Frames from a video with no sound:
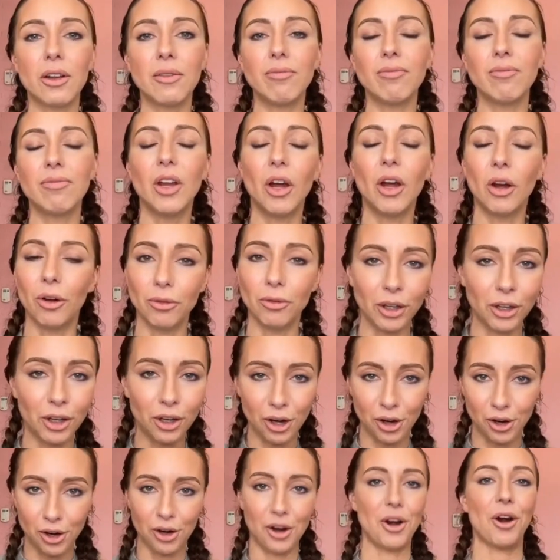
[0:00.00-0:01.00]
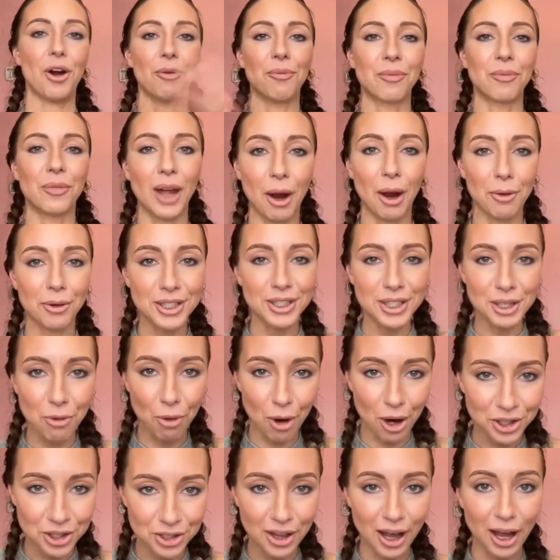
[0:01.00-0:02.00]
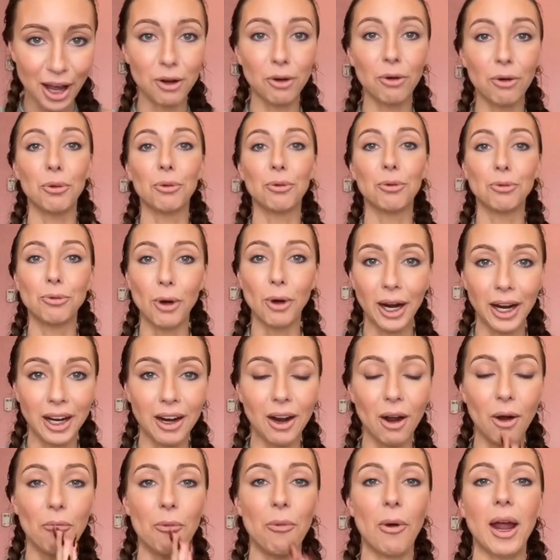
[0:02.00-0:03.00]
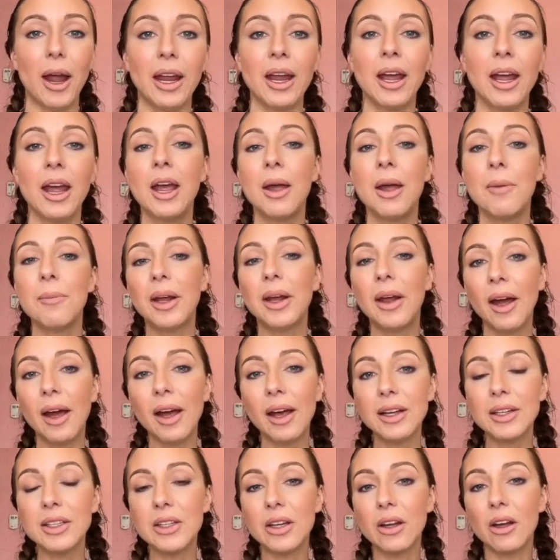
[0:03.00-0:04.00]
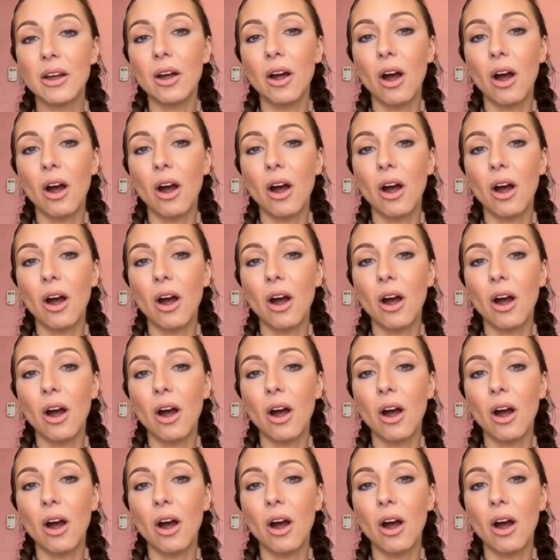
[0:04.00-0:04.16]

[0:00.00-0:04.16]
No. I want to squash that right away because